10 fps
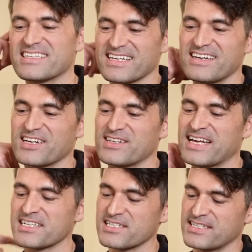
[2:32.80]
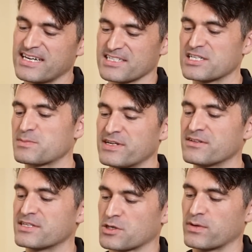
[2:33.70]
yeah, NASA, NASA has been
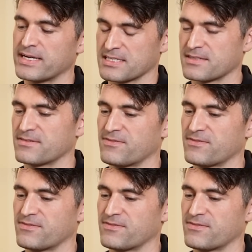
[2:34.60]
on this quest